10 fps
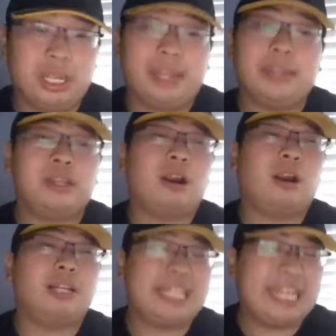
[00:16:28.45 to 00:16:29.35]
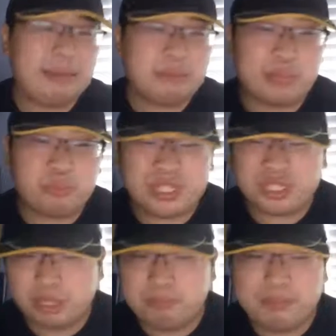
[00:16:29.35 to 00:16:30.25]
Like, there are teams that we
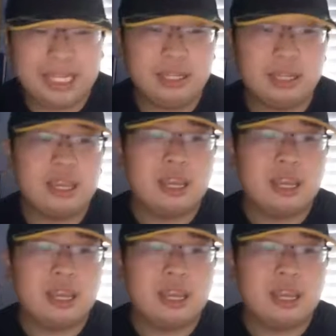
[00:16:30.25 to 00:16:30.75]
should beat,